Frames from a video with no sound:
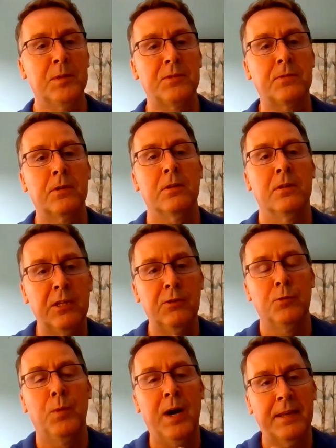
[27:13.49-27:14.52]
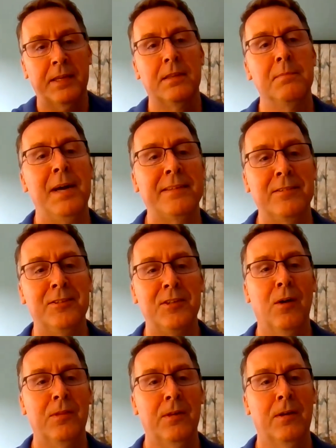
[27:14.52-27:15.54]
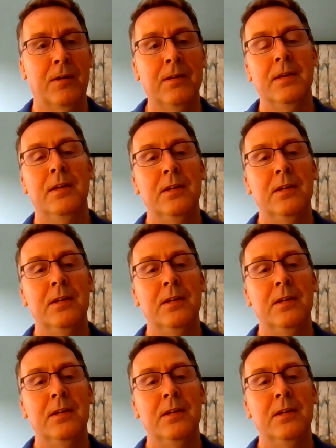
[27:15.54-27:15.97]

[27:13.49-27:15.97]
But certainly you'd want to get the message out there